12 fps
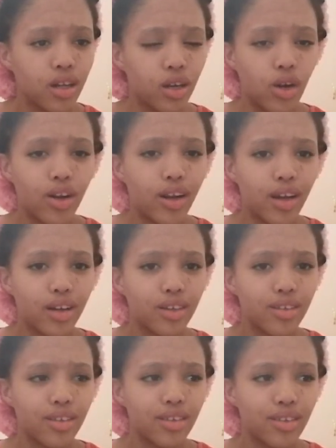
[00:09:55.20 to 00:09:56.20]
not like
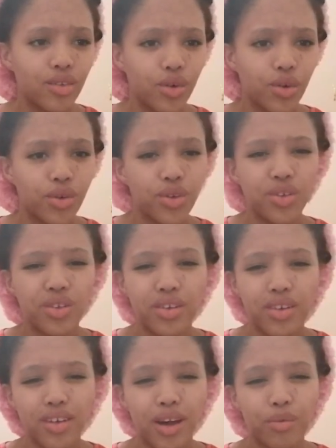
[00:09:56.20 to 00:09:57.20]
you know you,
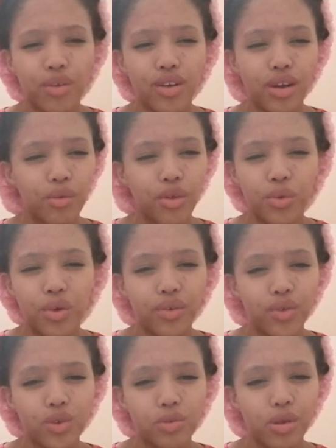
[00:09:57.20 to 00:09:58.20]
I'm not I'm not one
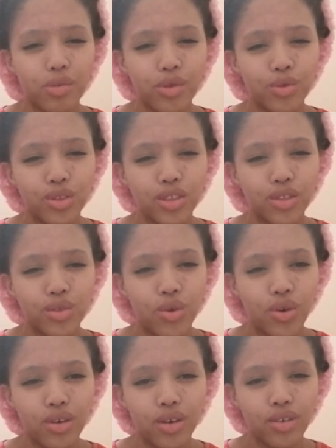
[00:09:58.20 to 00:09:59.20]
of those people who just
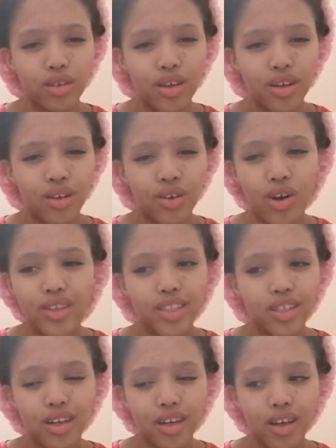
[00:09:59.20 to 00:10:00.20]
talk
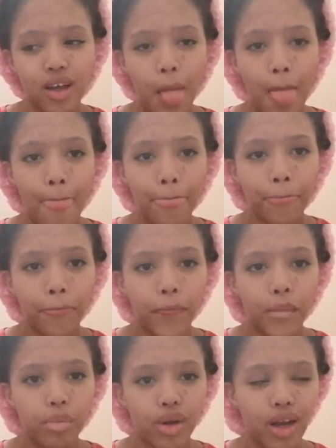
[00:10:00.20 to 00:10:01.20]
constantly.
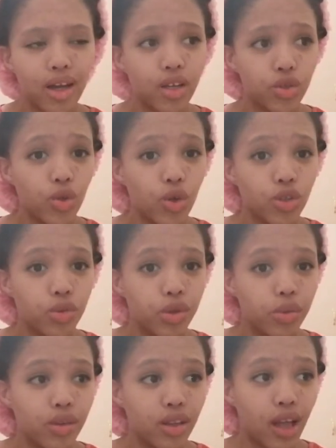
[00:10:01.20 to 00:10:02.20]
But I can talk to
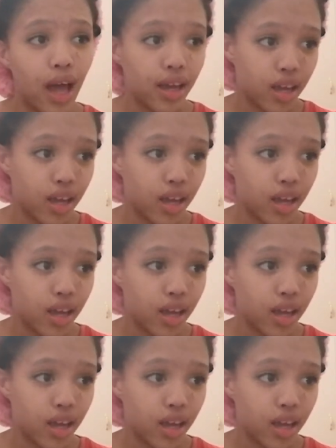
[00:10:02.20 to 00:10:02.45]
people. I